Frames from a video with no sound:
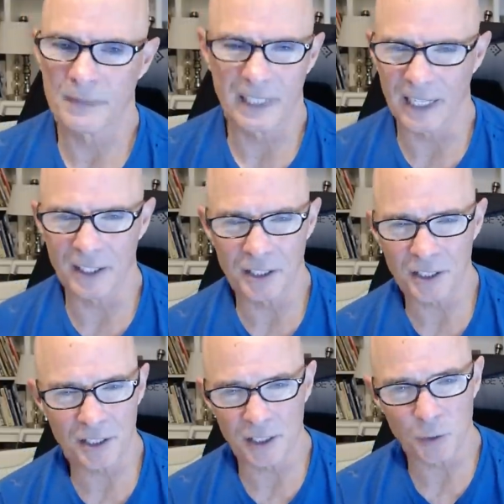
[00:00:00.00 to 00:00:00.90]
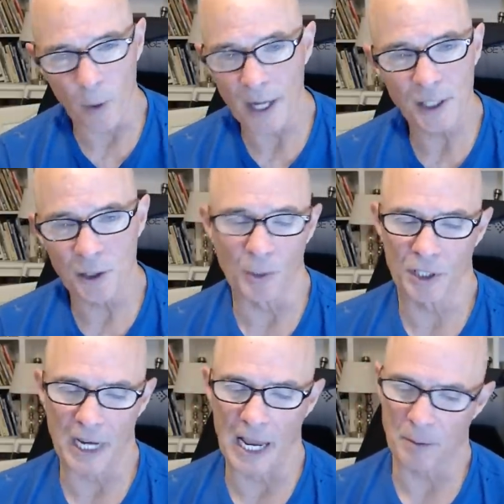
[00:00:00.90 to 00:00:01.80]
Yeah, it's just it's way too
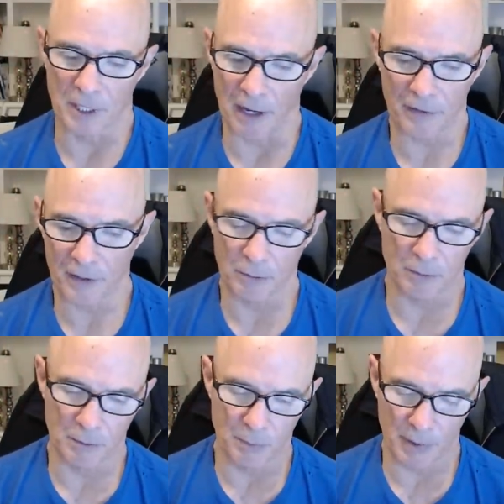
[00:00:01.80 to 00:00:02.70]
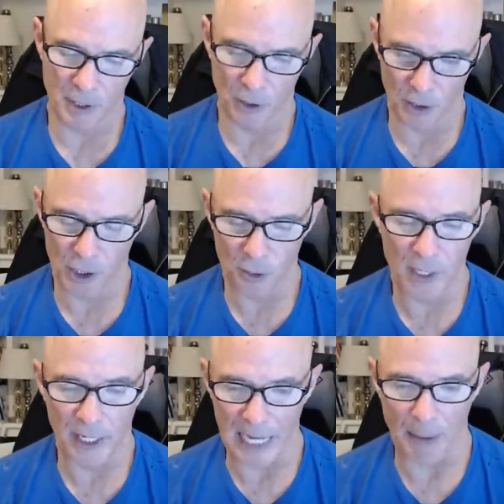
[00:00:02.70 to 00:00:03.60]
much camshaft. You you you'd
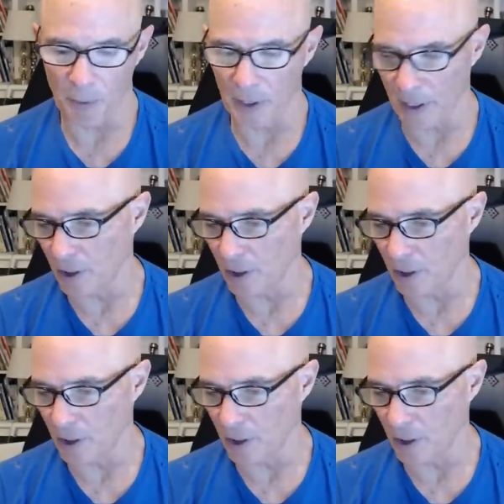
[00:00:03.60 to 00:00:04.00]
be unhappy with it.